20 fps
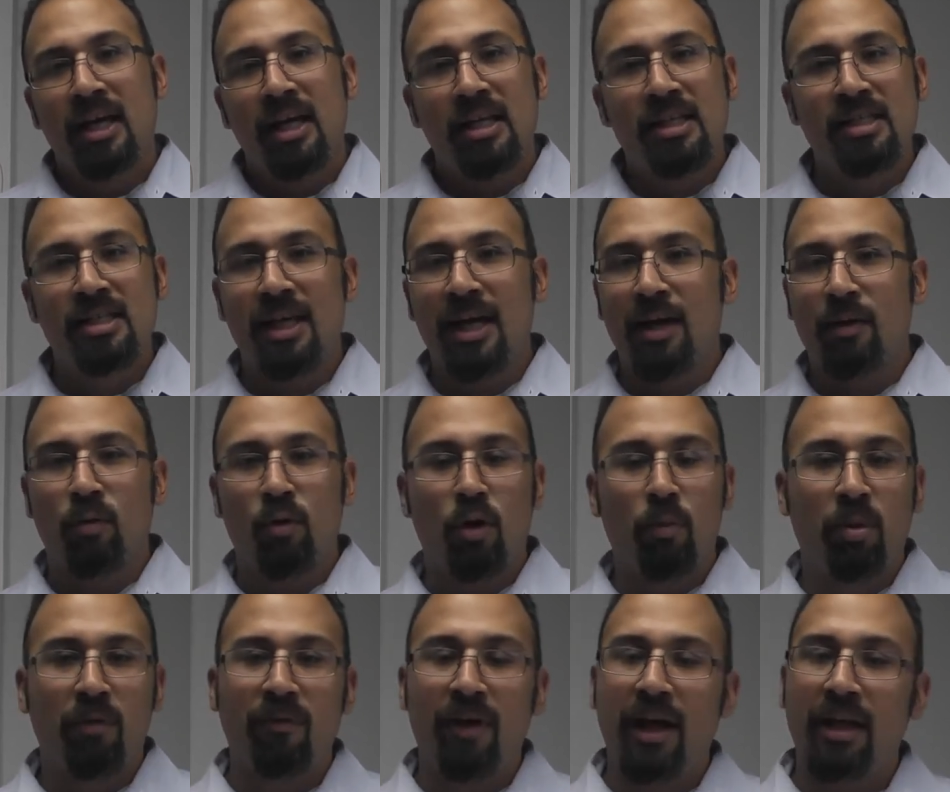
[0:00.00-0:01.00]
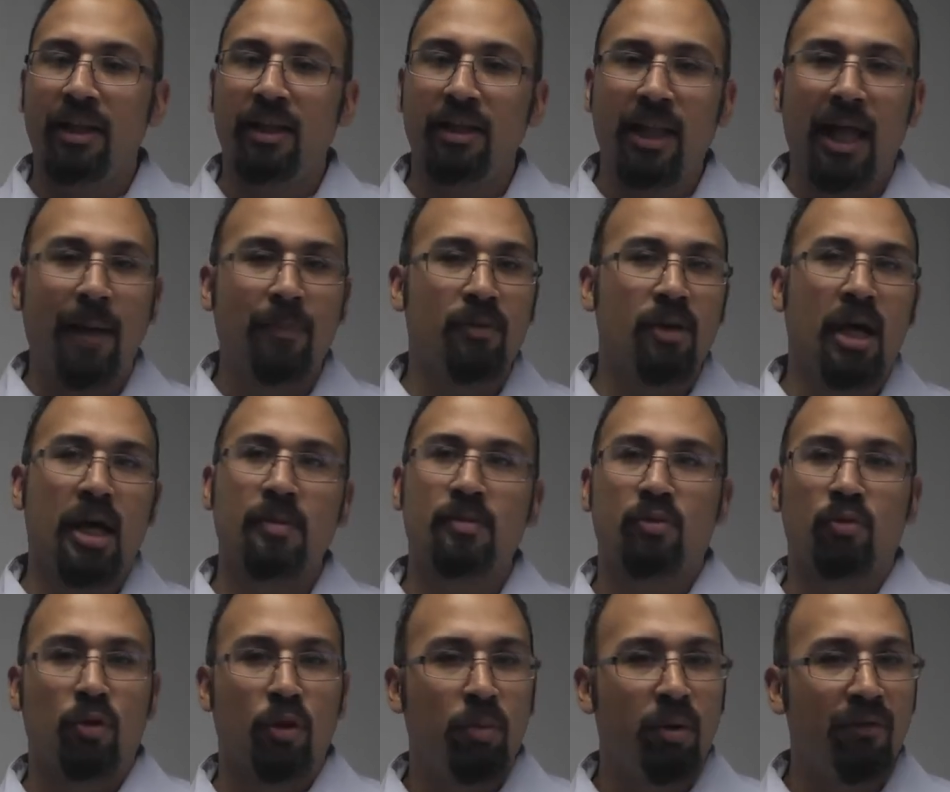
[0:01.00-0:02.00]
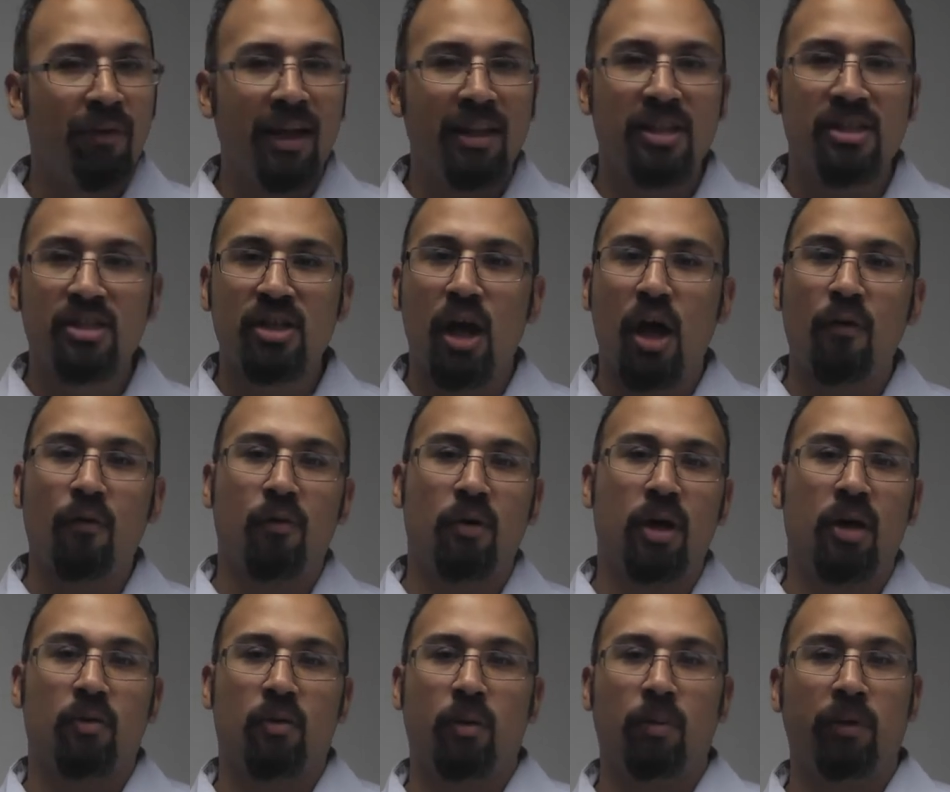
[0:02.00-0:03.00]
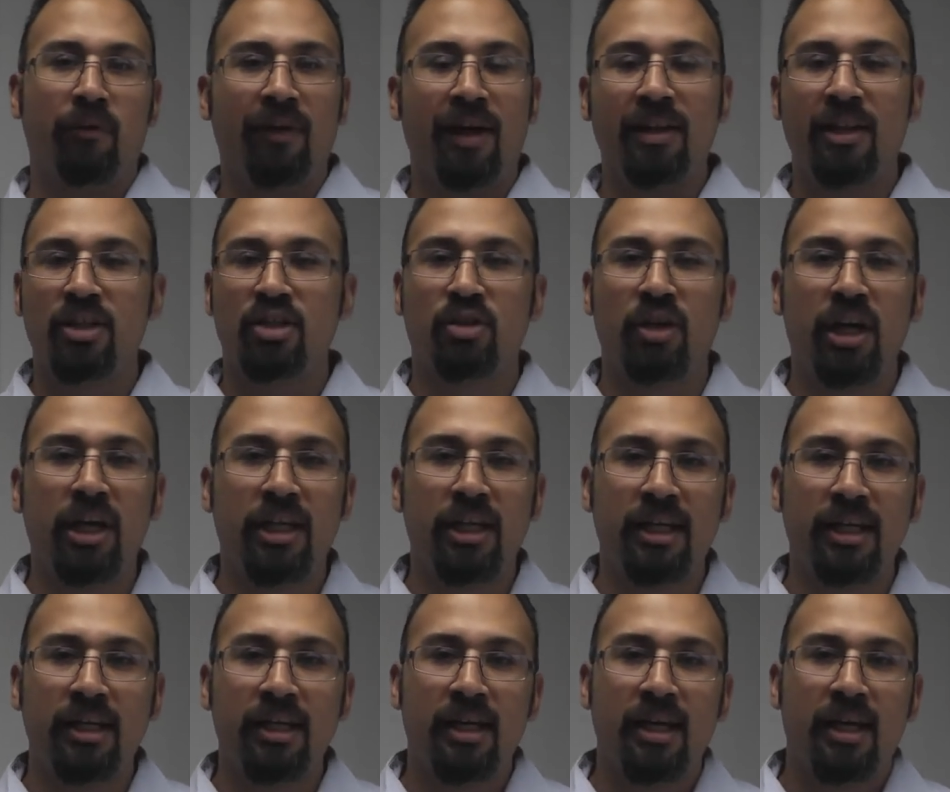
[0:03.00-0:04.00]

Instead, we'll provide the laptops, we'll provide the software, we'll provide the training